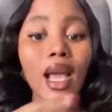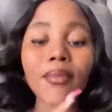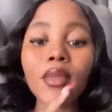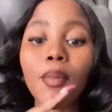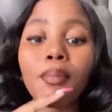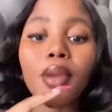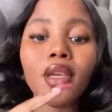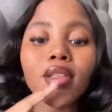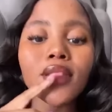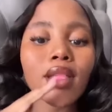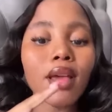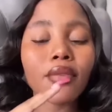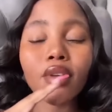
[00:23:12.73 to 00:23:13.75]
I'm the biggest
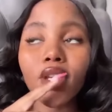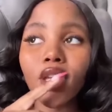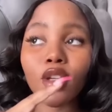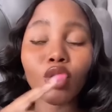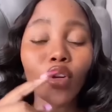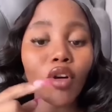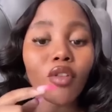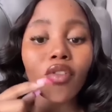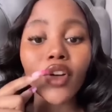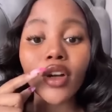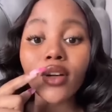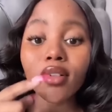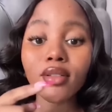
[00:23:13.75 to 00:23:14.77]
advocate of
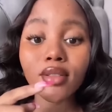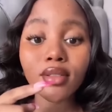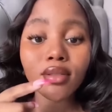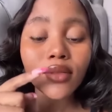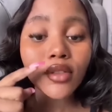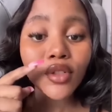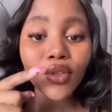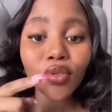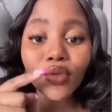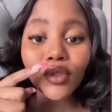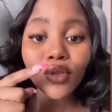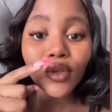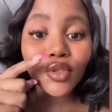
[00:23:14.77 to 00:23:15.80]
girls.
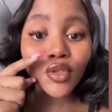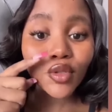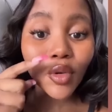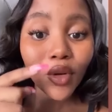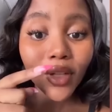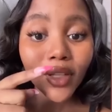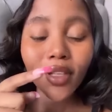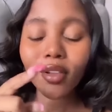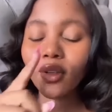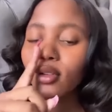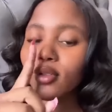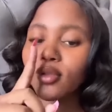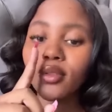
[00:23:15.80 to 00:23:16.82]
Shoot your shot.
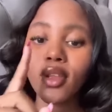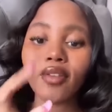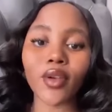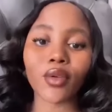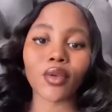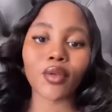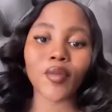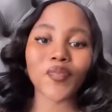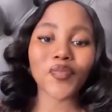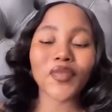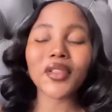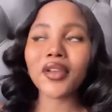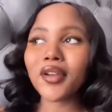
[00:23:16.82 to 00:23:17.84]
Because you never know.
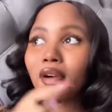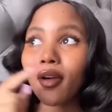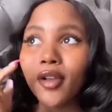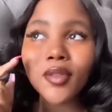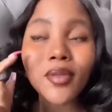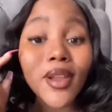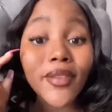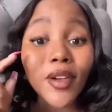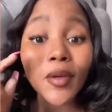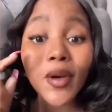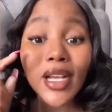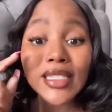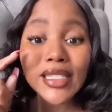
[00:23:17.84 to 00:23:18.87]
Because you never know,
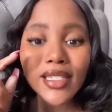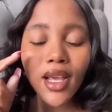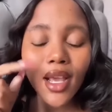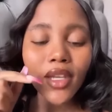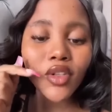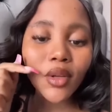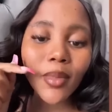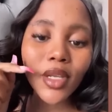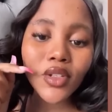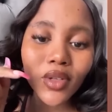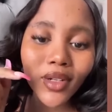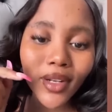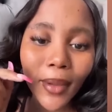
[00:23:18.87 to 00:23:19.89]
guys. I shot my
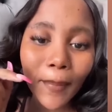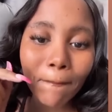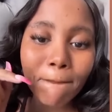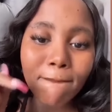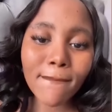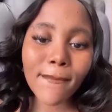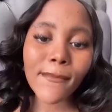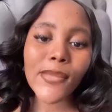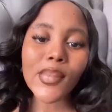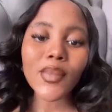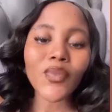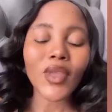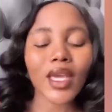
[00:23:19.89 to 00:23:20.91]
shot, ne?
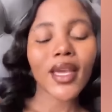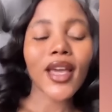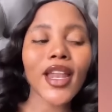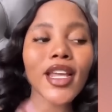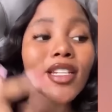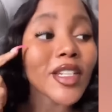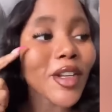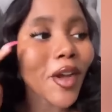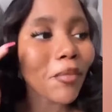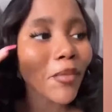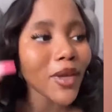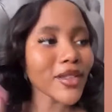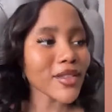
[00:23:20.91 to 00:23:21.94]
And I did not
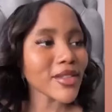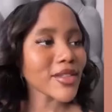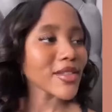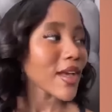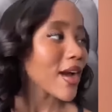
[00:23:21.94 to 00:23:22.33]
miss.